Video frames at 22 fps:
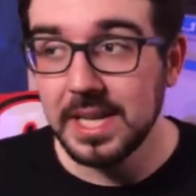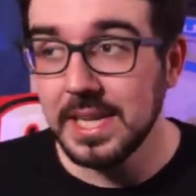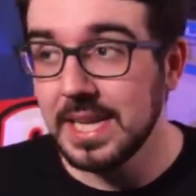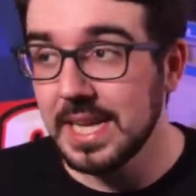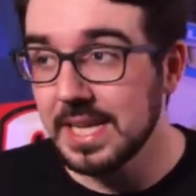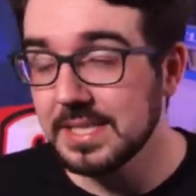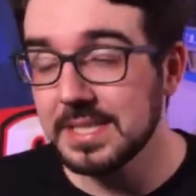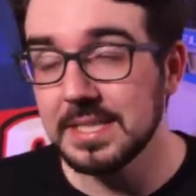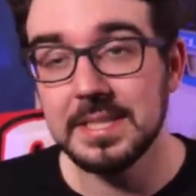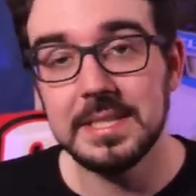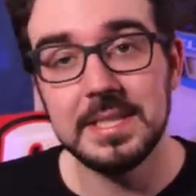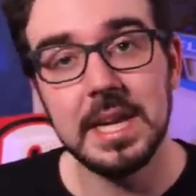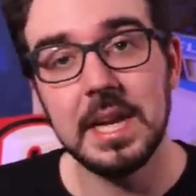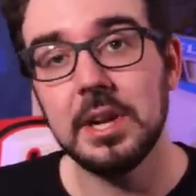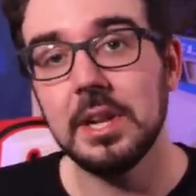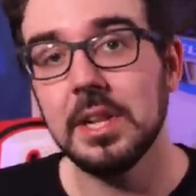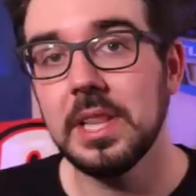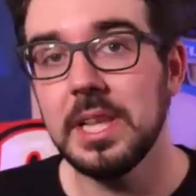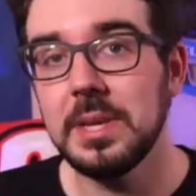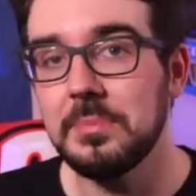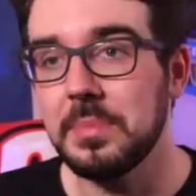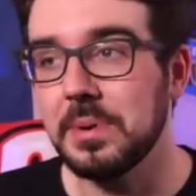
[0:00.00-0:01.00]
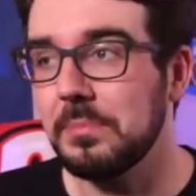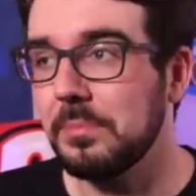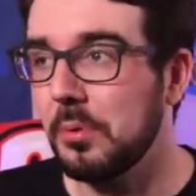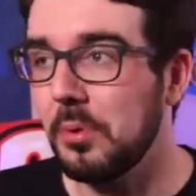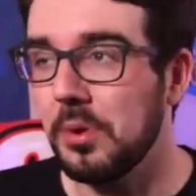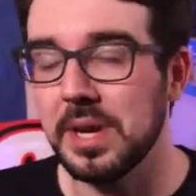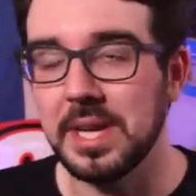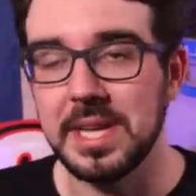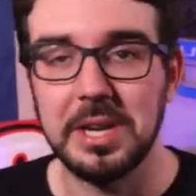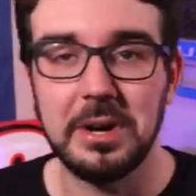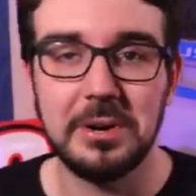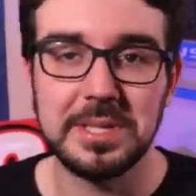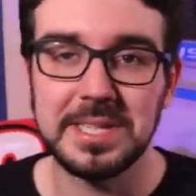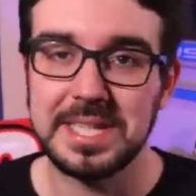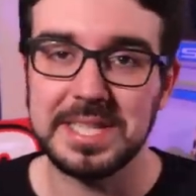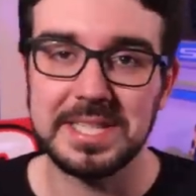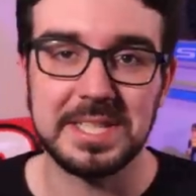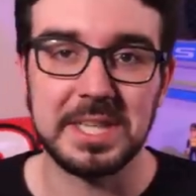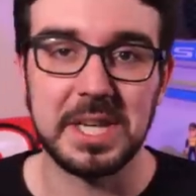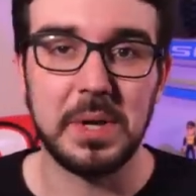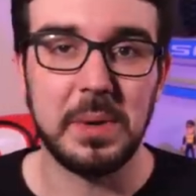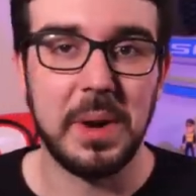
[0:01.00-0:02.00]
necessarily, but boy, he always
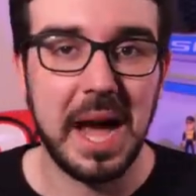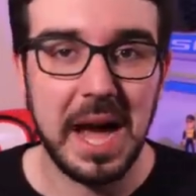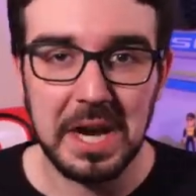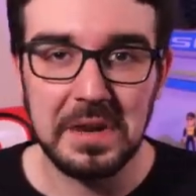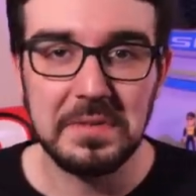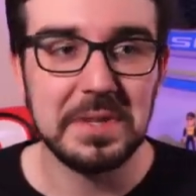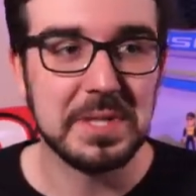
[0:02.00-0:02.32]
has to go out